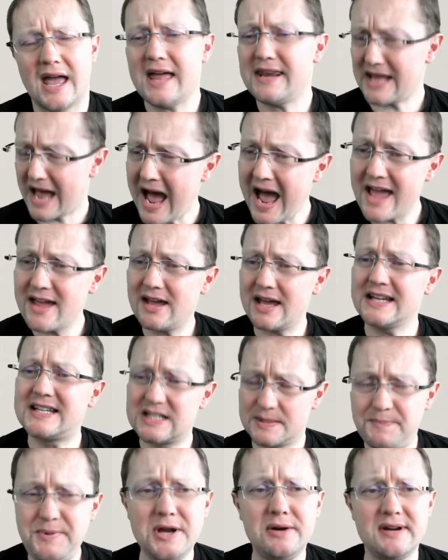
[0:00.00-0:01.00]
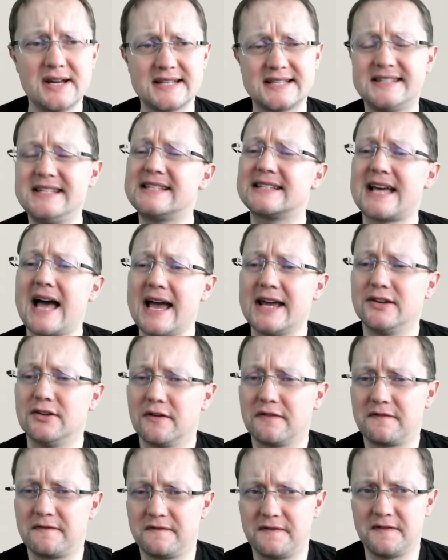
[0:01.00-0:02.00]
I experience this kind
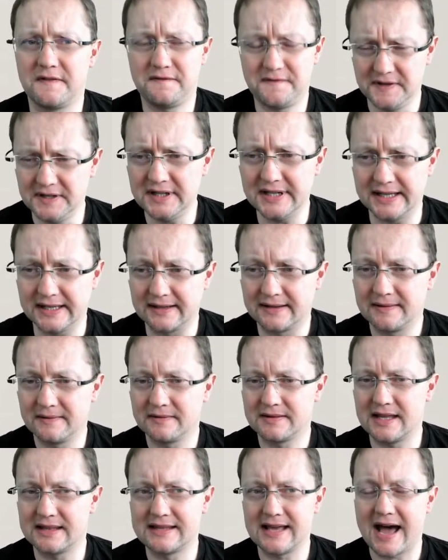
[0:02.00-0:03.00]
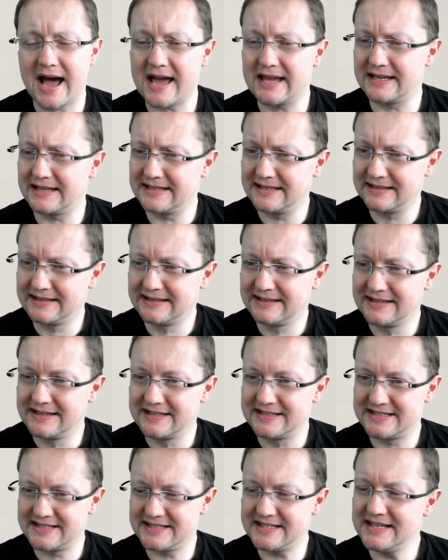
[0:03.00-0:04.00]
of feeling that I
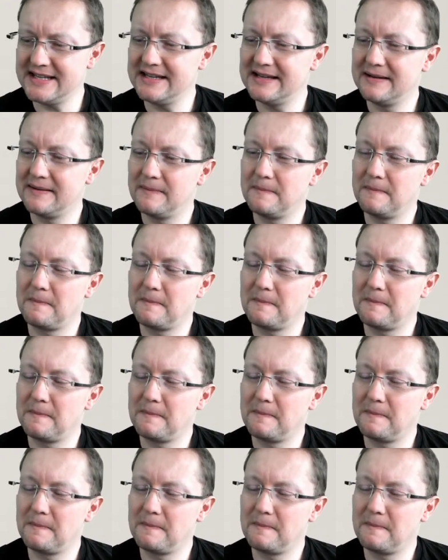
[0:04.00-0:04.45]
see